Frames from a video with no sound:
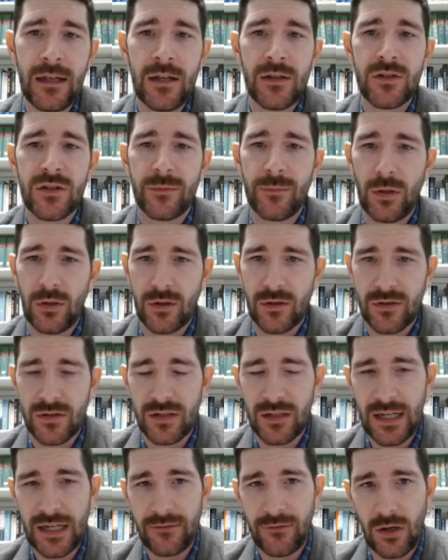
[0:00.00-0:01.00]
to murder
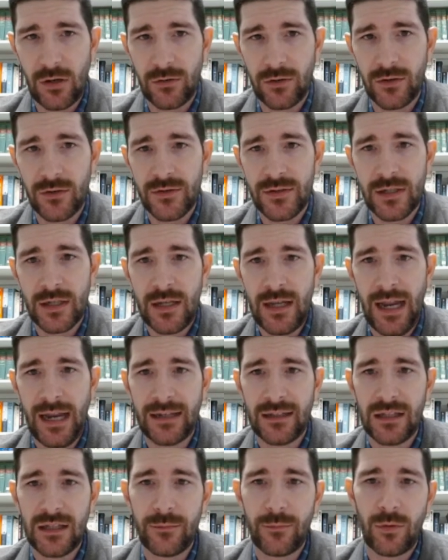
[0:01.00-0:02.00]
slave owners
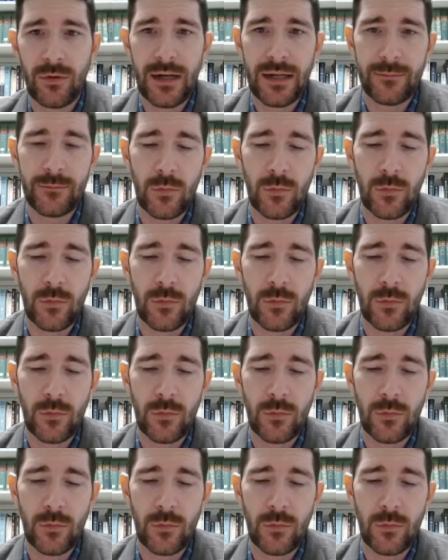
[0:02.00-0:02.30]
and liberate